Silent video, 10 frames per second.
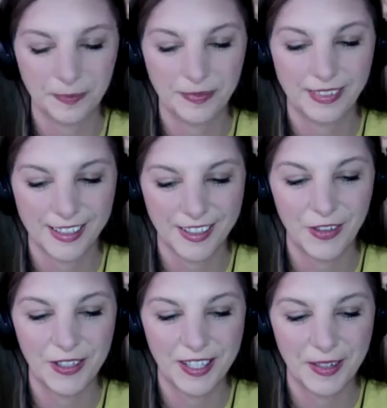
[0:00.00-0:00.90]
that's
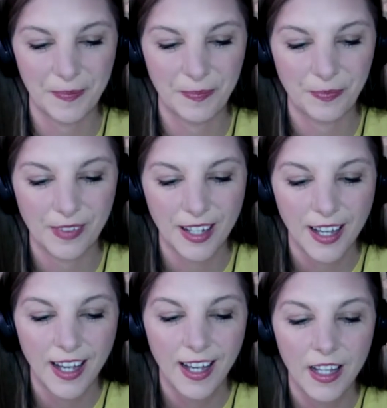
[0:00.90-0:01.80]
awesome.
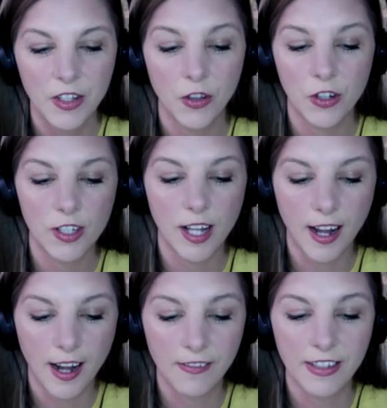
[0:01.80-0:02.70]
So there's
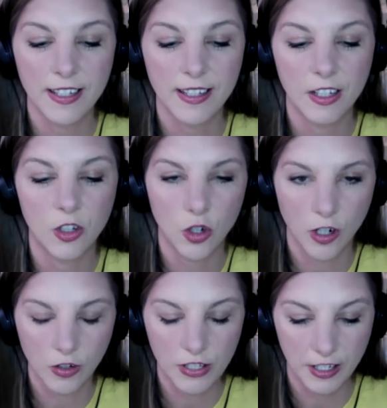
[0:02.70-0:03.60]
obviously
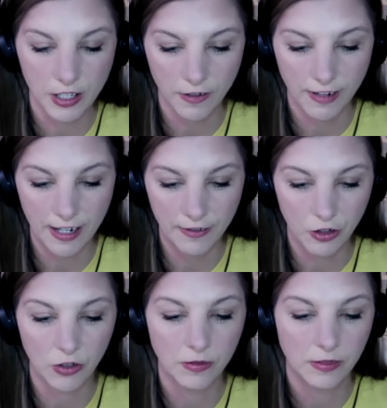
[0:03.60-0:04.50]
struggles in
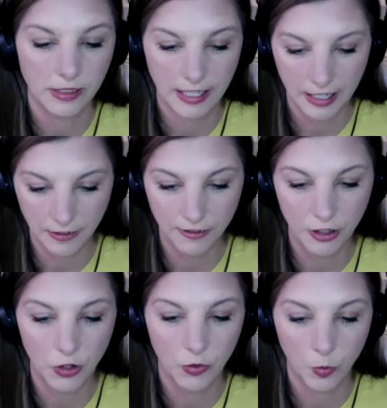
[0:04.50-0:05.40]
survival, getting
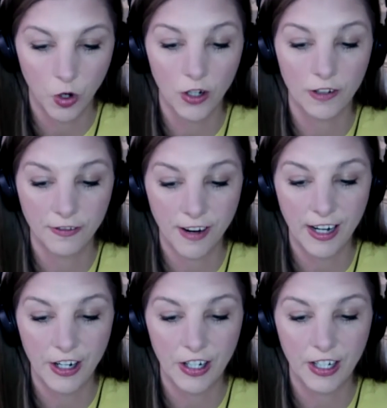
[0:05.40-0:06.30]
food, water,
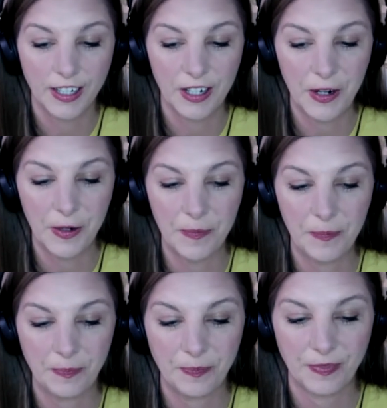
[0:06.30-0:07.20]
fire.
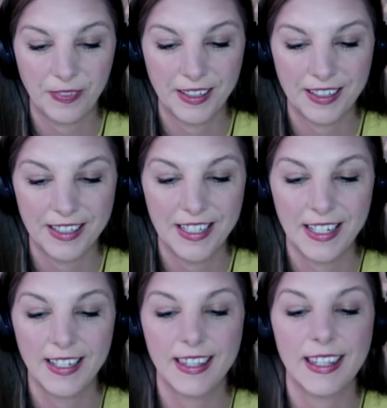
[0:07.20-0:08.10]

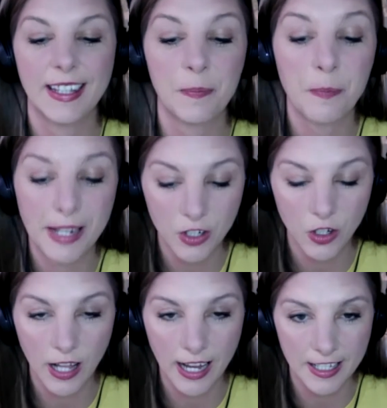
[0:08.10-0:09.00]
Did the
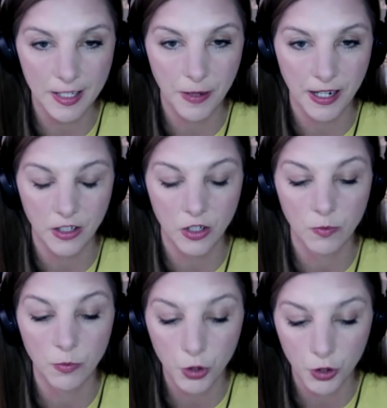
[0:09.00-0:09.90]
mental aspect
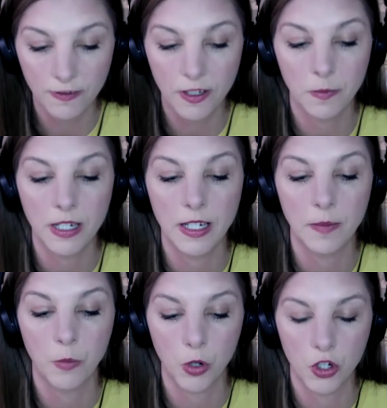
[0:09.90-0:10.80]
prove to be
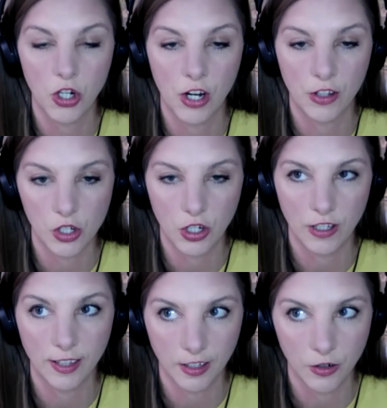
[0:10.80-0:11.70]
more challenging
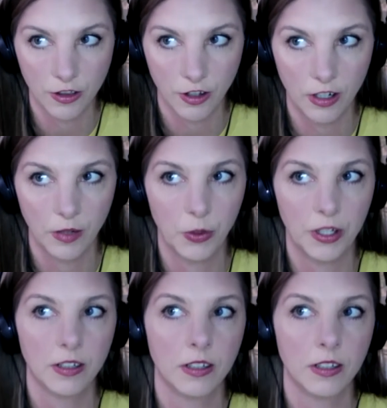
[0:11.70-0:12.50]
than you thought it would?